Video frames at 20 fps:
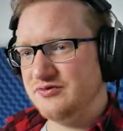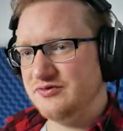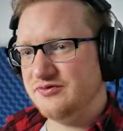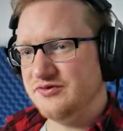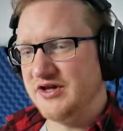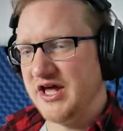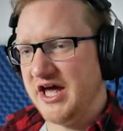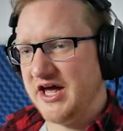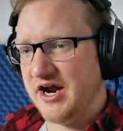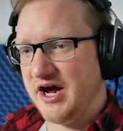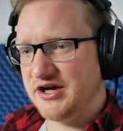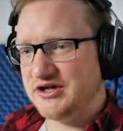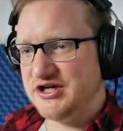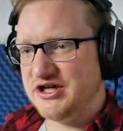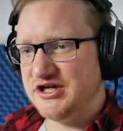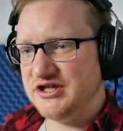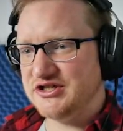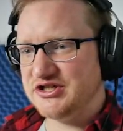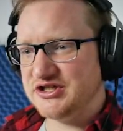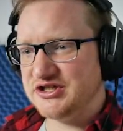that I
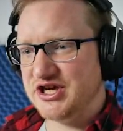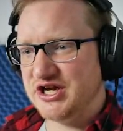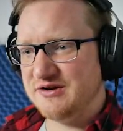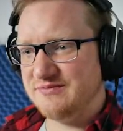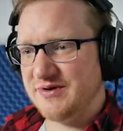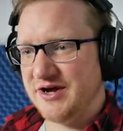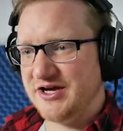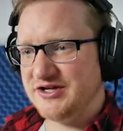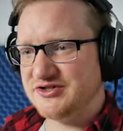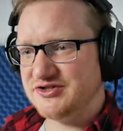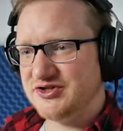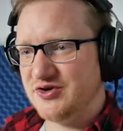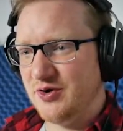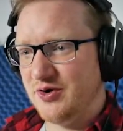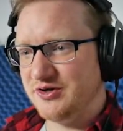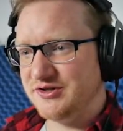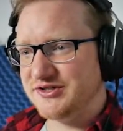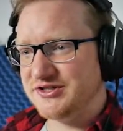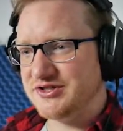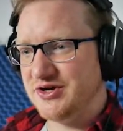need to get my
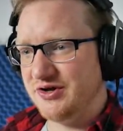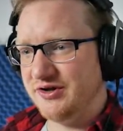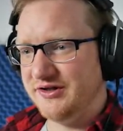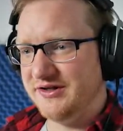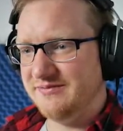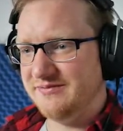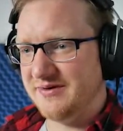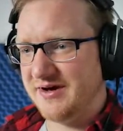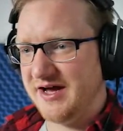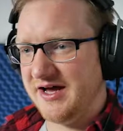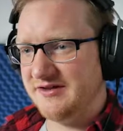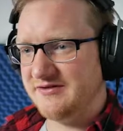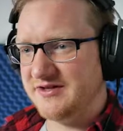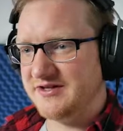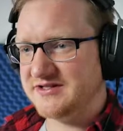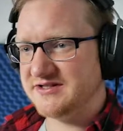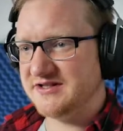soul stolen by this